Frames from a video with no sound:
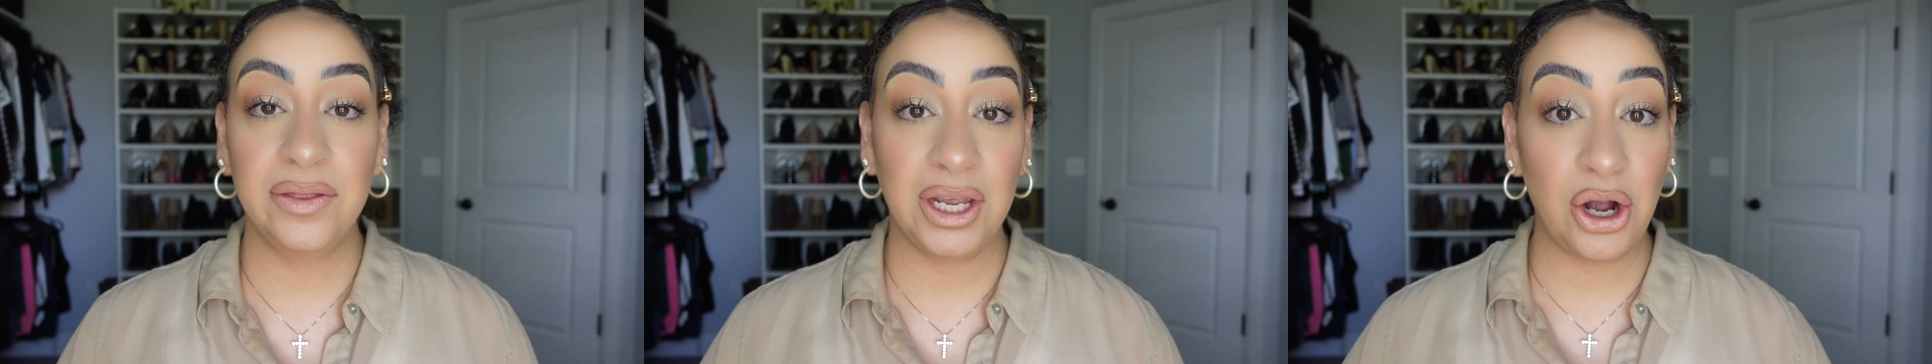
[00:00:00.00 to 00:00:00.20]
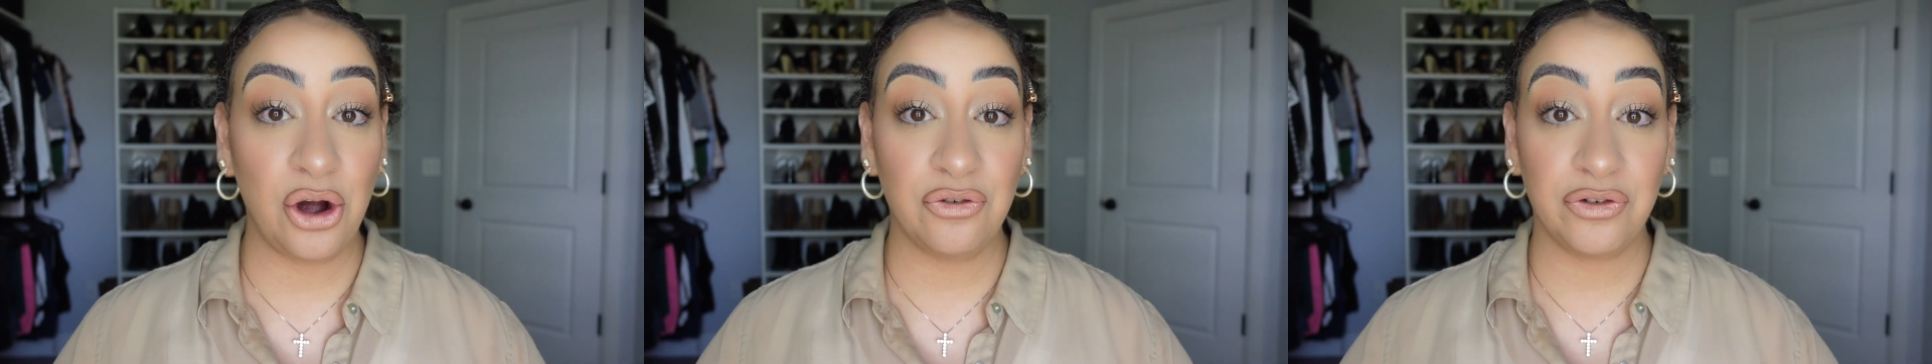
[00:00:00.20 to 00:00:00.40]

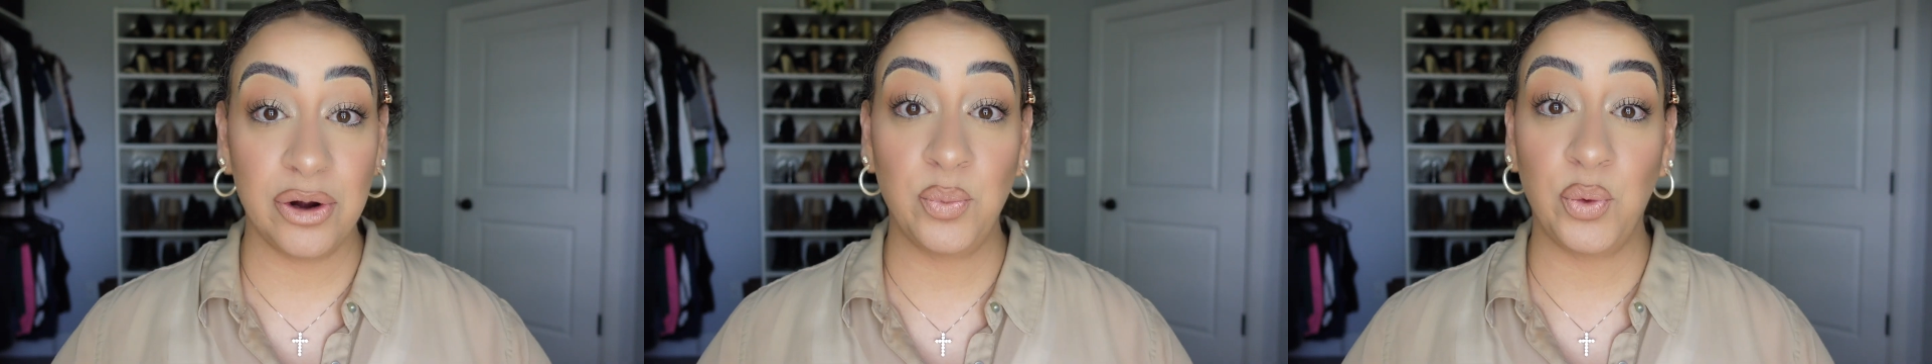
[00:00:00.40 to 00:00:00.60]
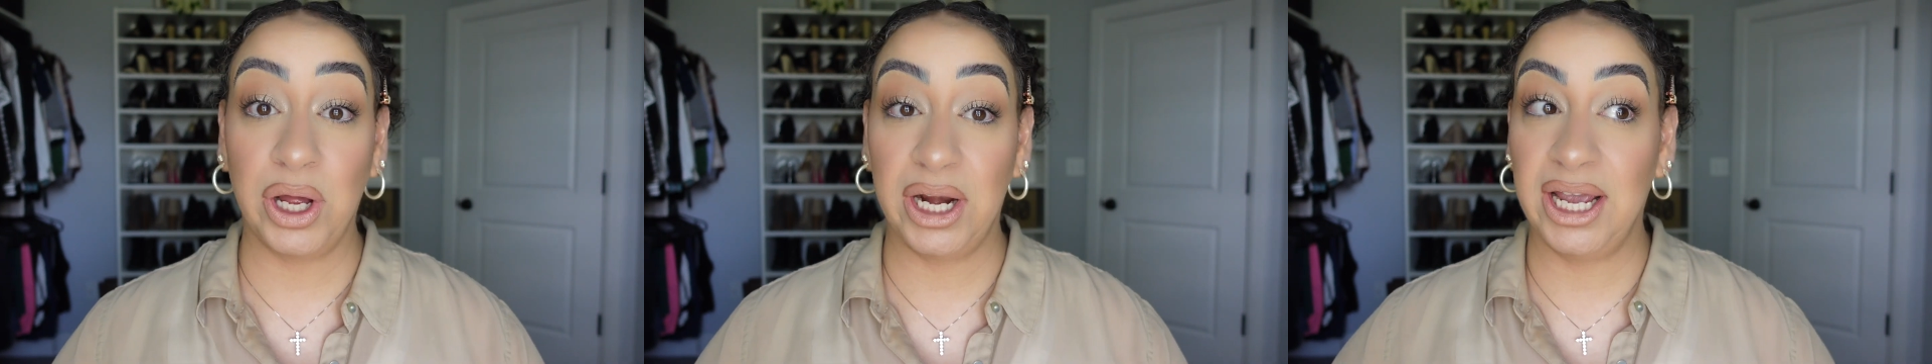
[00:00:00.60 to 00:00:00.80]
They go
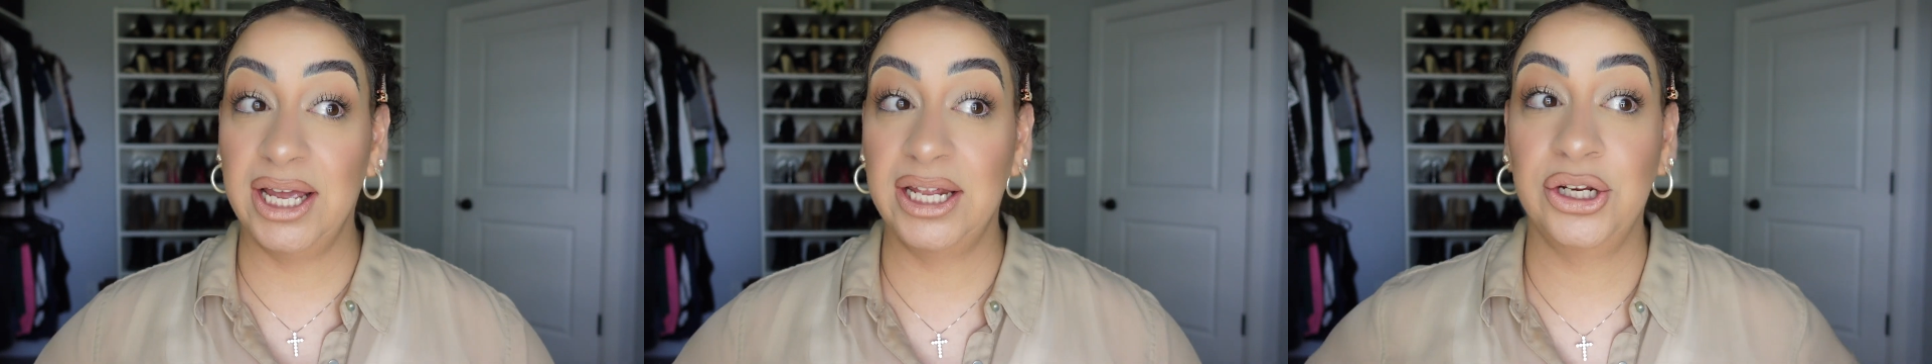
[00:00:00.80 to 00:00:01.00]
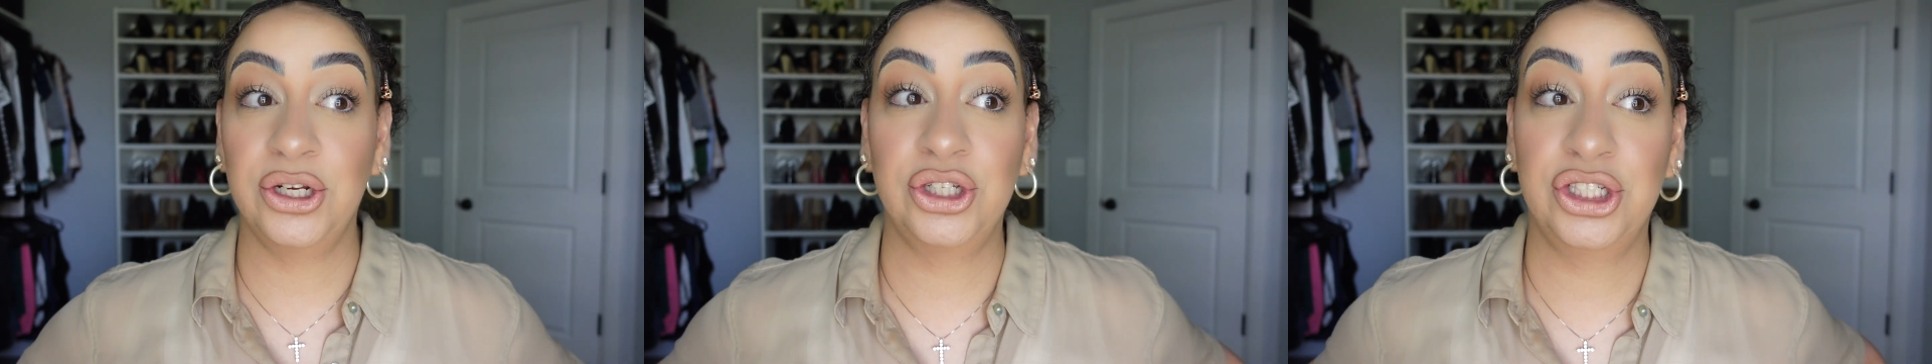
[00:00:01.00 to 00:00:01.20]
from one
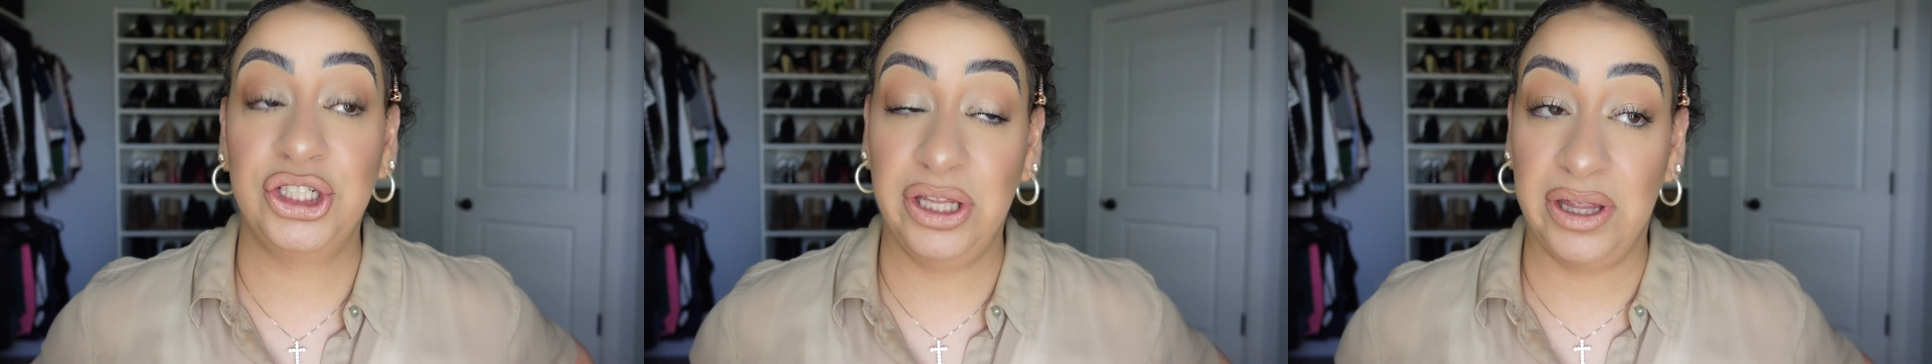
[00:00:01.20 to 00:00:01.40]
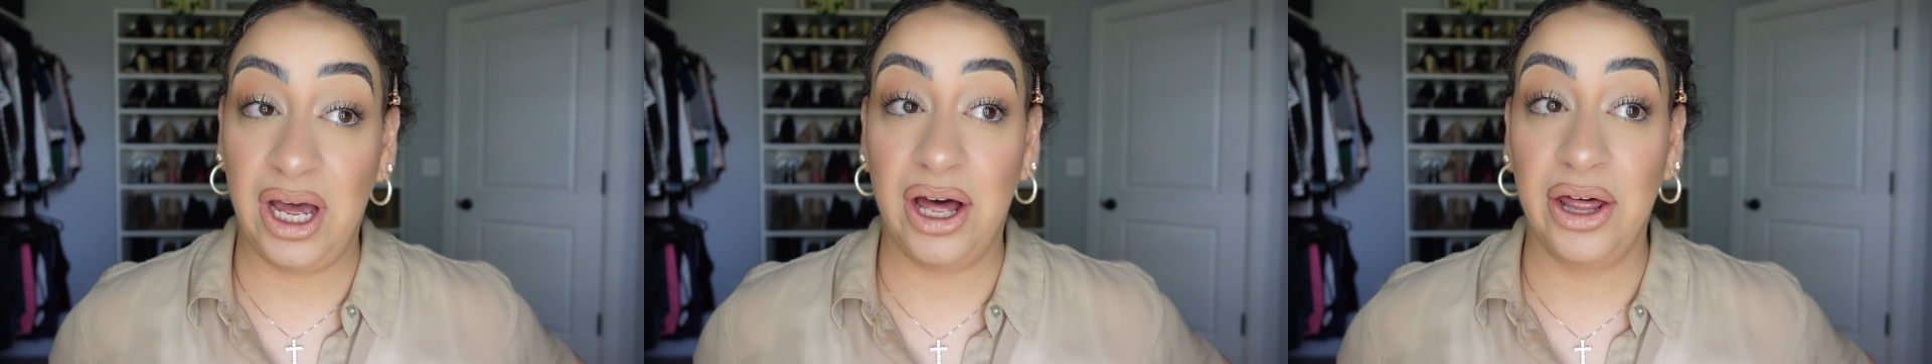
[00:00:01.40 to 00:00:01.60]
end
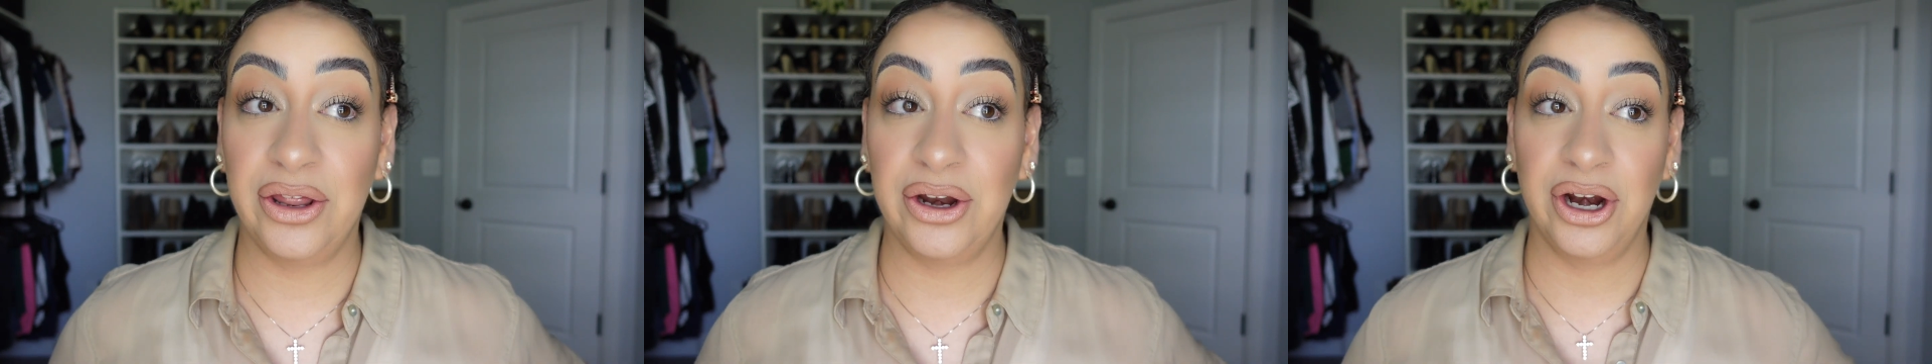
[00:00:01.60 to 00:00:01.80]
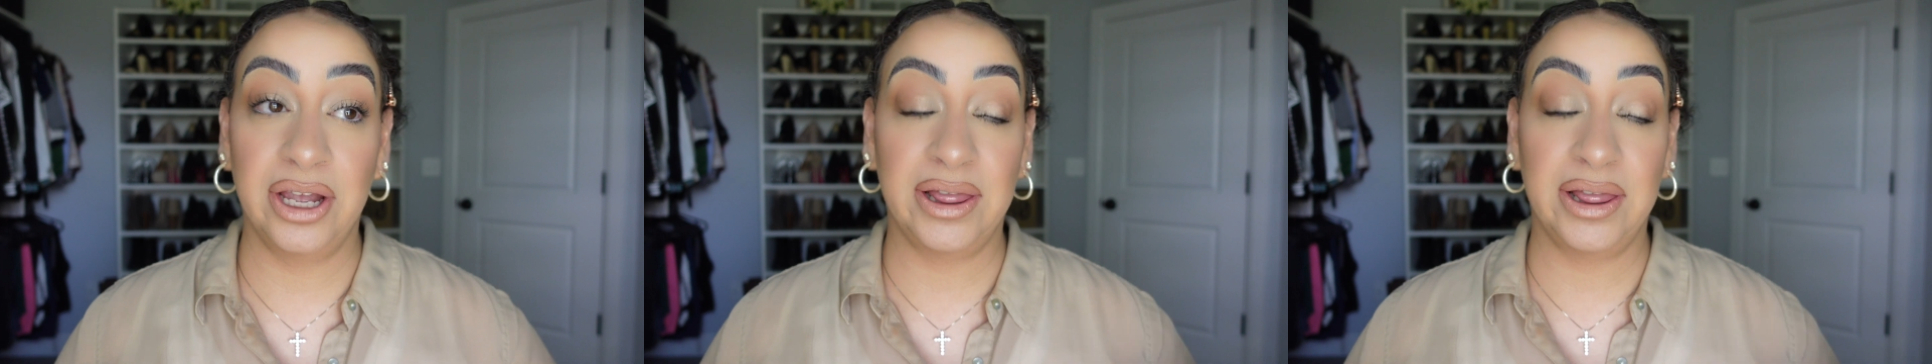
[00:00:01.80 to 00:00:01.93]
to the other.